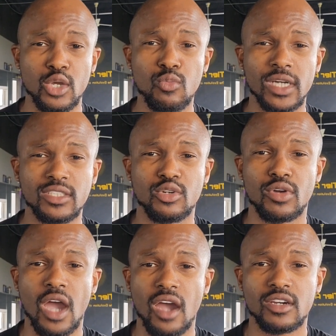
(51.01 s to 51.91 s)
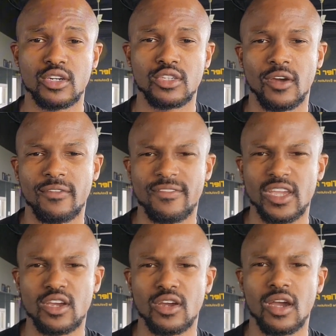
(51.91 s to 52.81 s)
you want to conquer your
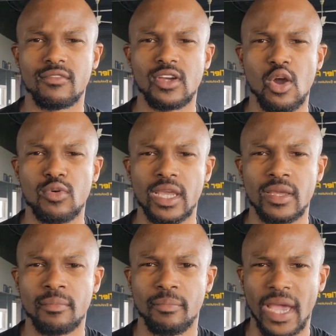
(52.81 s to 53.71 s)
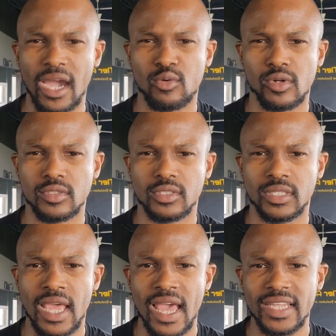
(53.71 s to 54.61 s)
fear of going backwards.